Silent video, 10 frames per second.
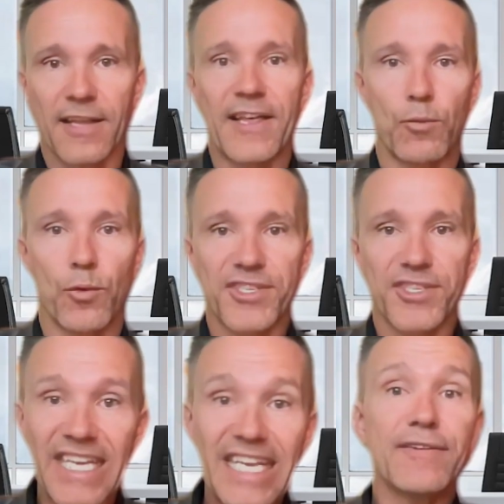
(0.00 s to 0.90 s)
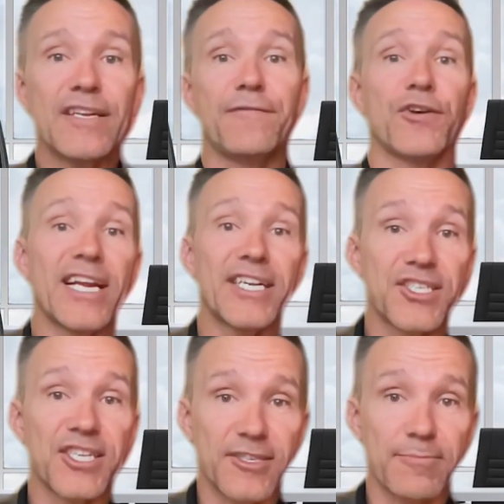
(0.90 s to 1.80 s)
that works even if your edge
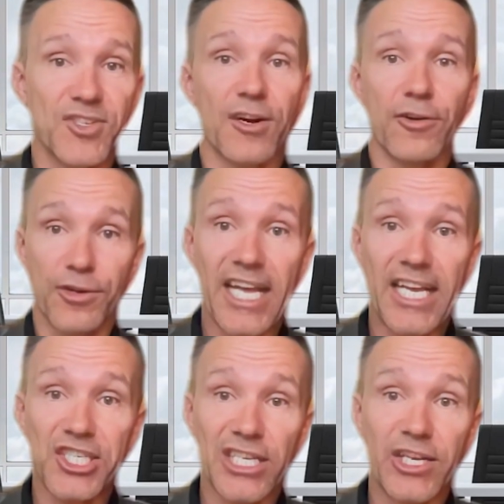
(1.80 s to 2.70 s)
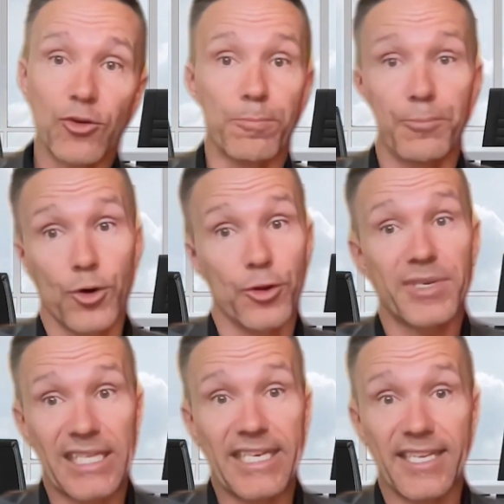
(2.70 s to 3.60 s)
systems are occasionally or
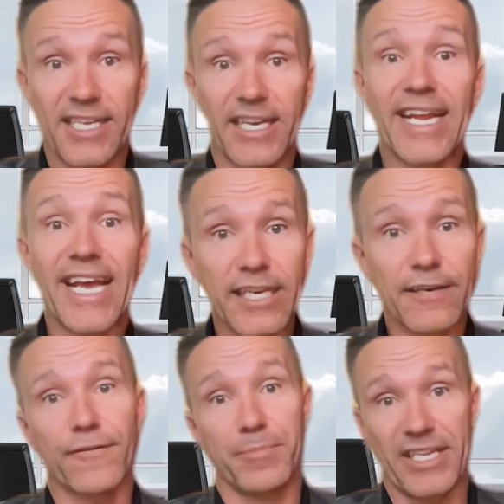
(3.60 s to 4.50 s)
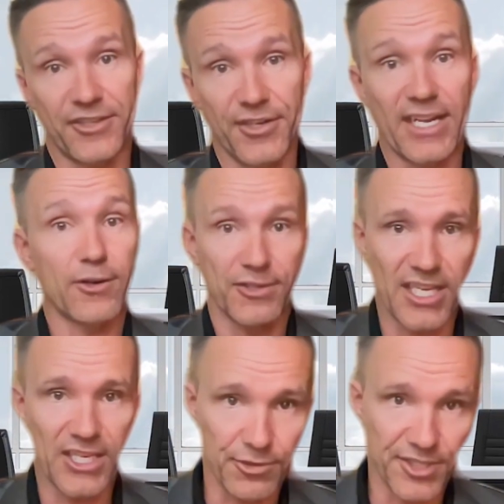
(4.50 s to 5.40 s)
permanently disconnected from the internet or
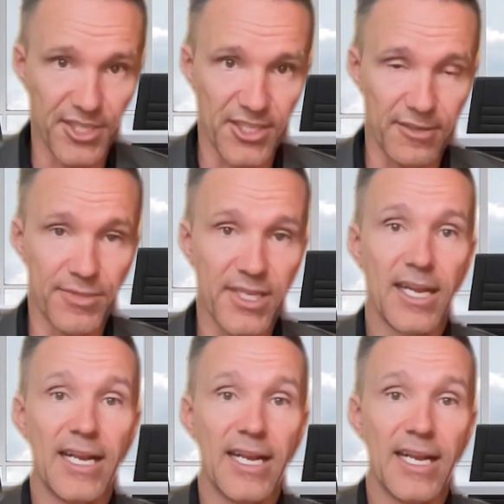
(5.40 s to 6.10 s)
central systems,